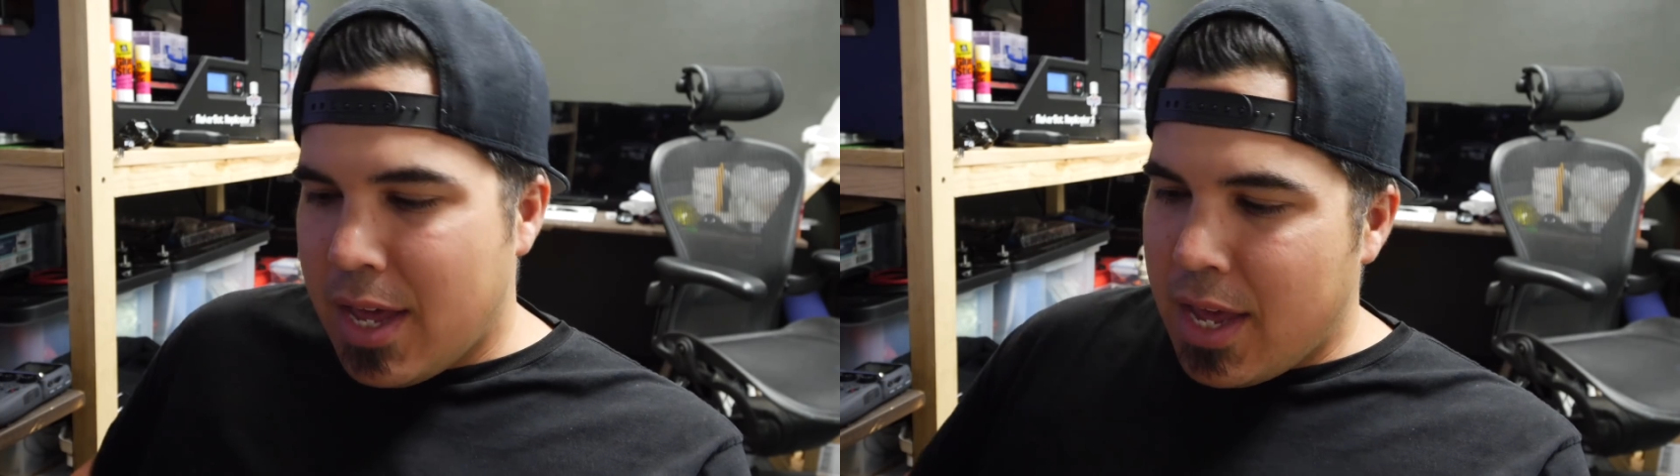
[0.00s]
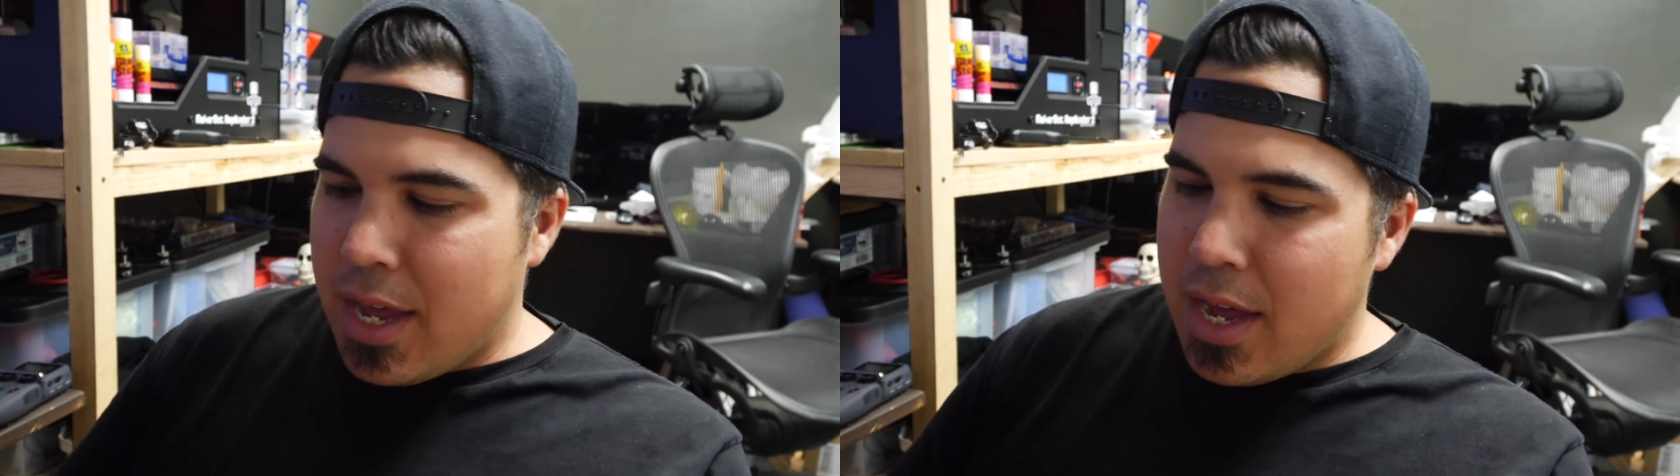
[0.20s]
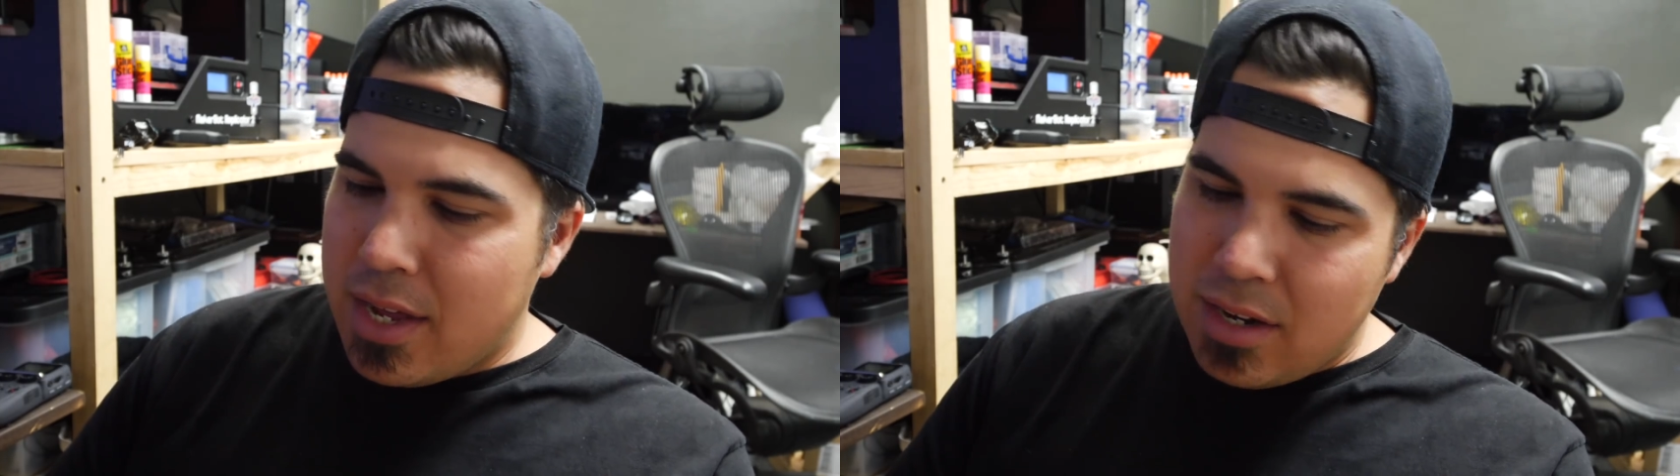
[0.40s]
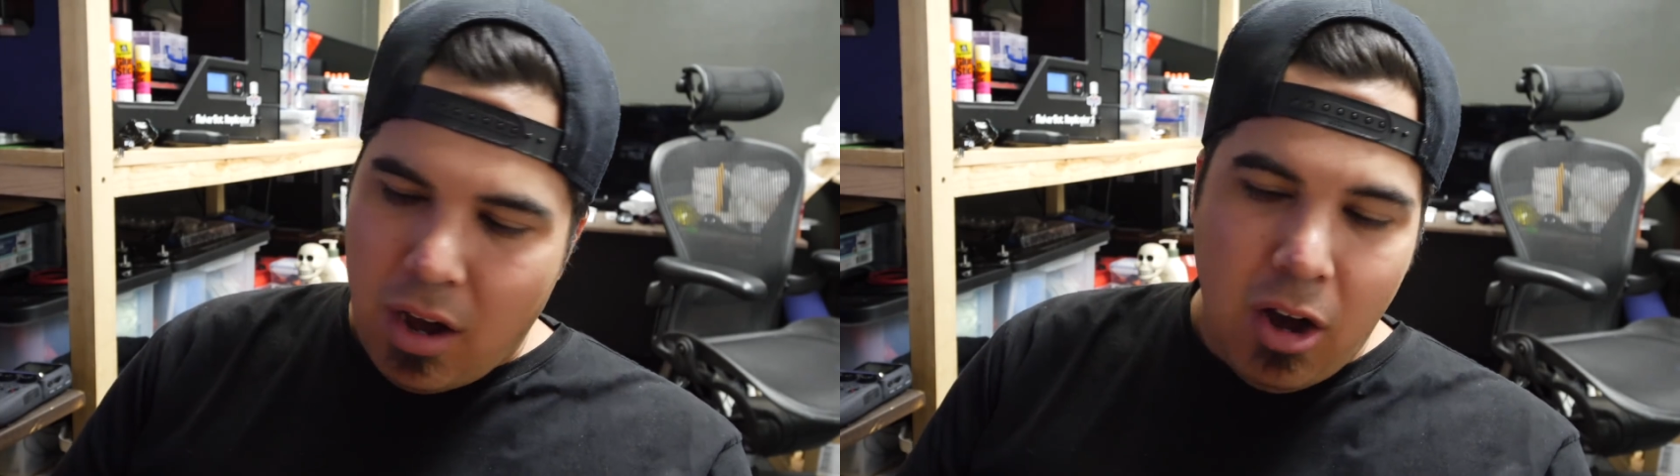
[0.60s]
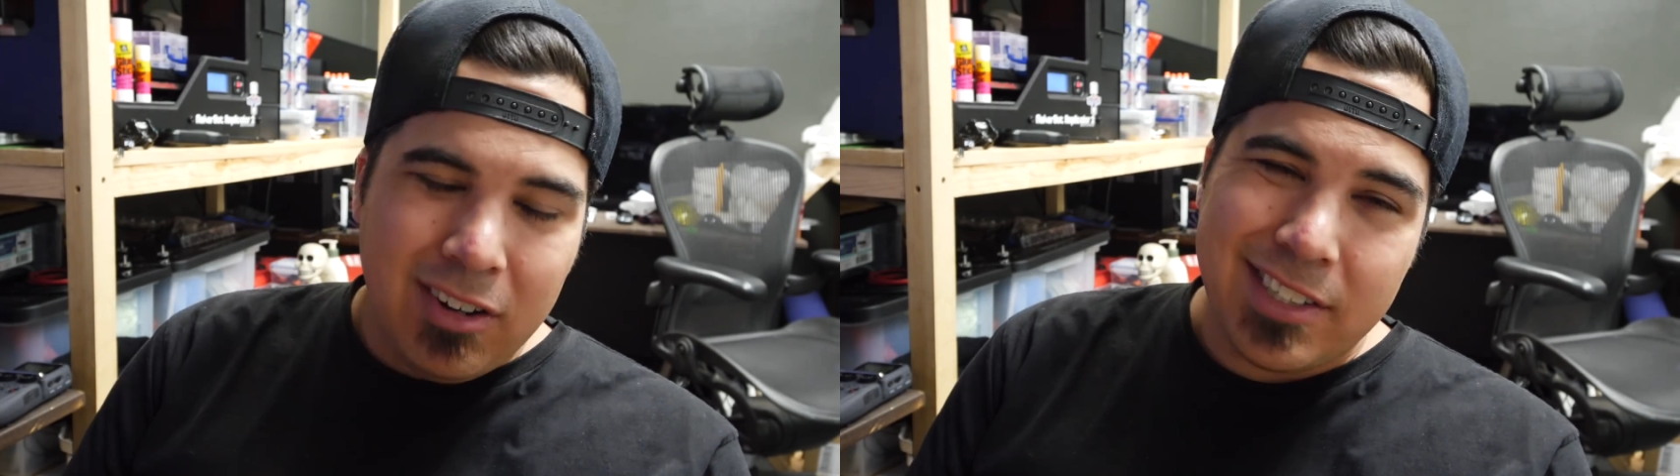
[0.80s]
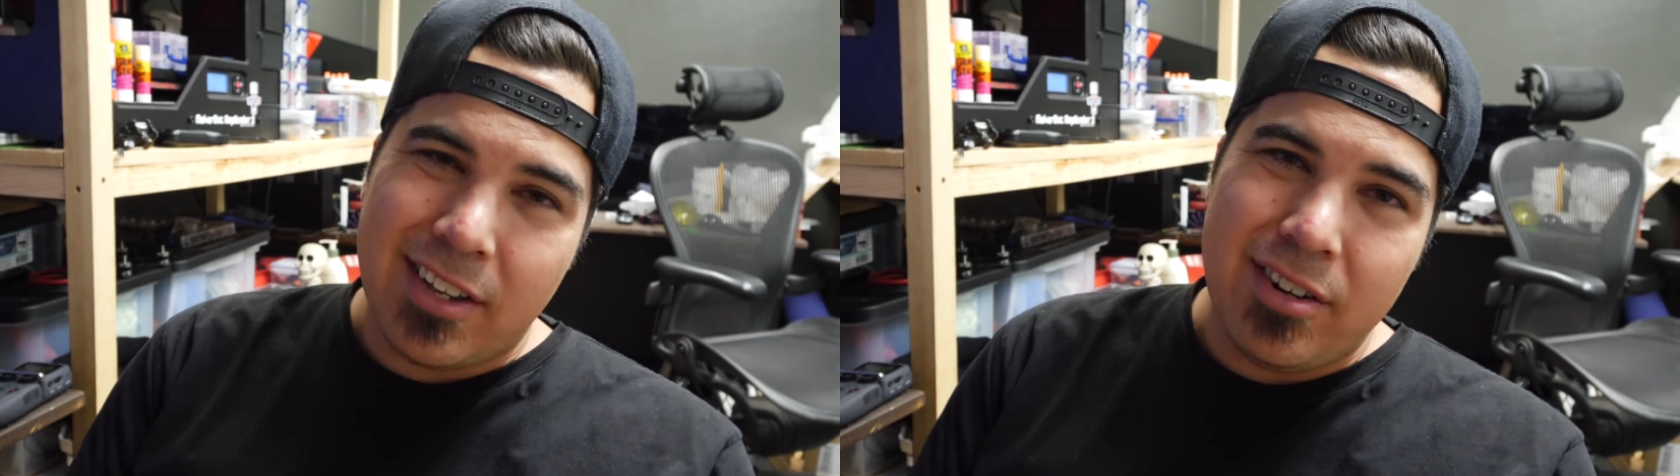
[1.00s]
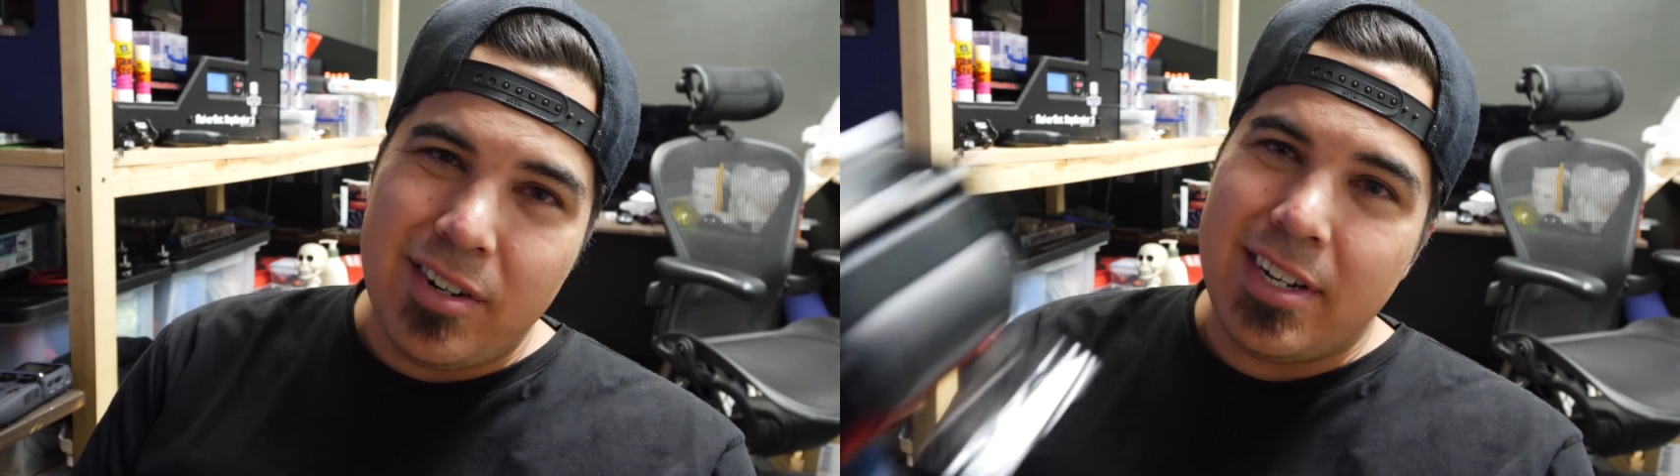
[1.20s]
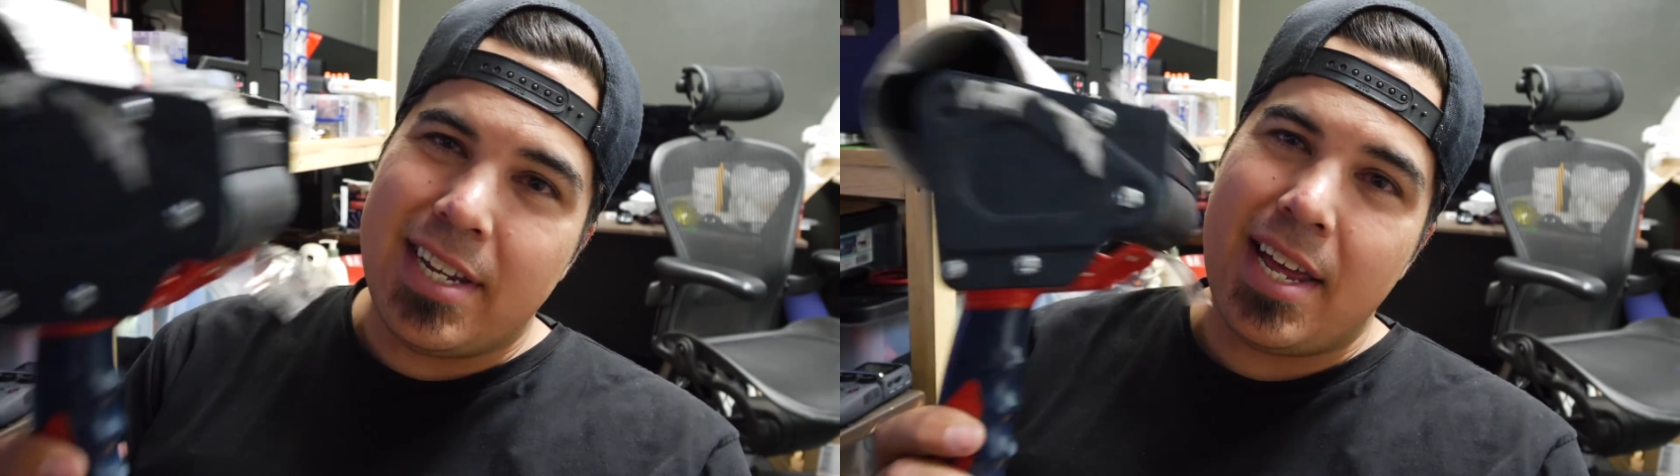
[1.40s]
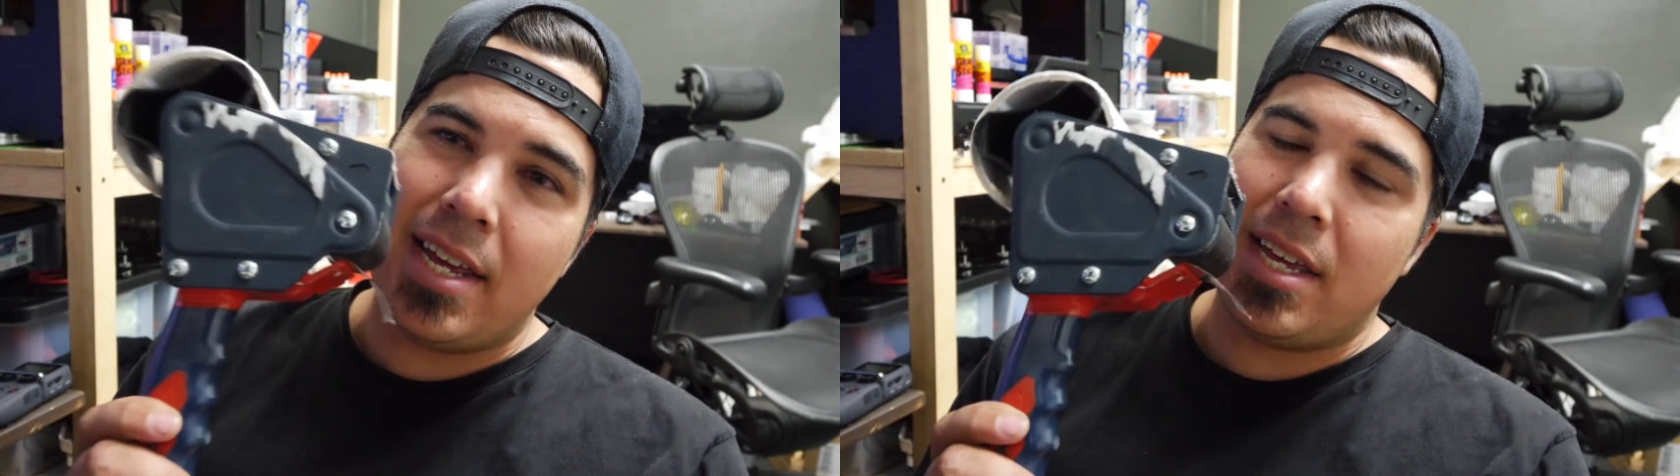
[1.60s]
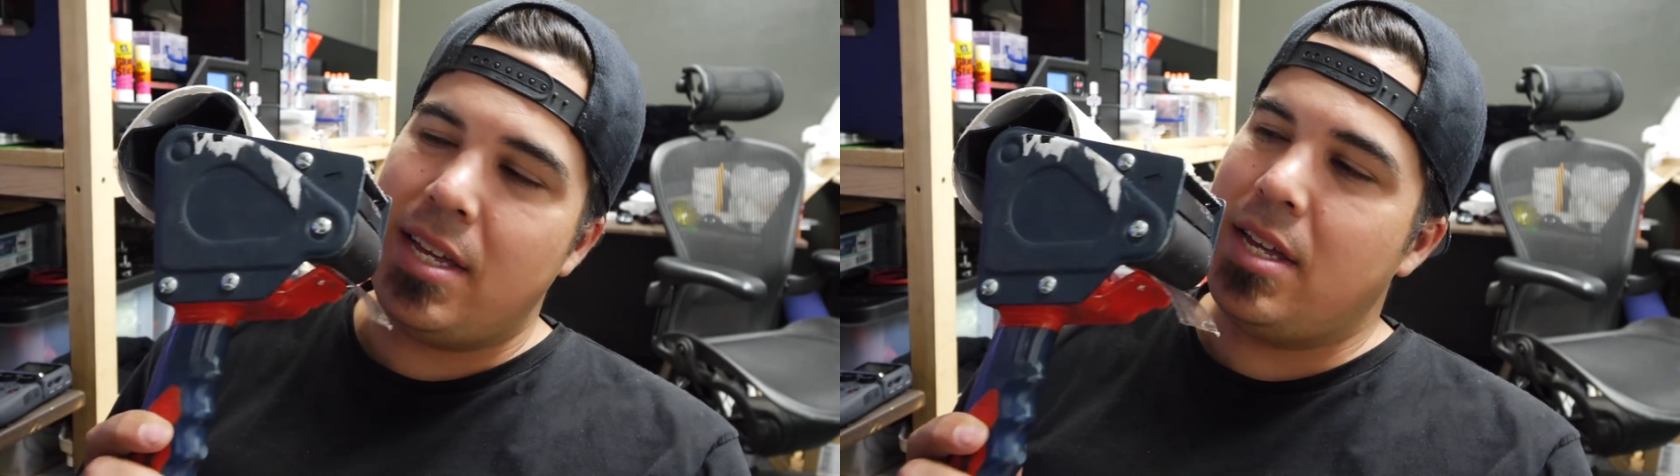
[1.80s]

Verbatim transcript: And all it's going to really take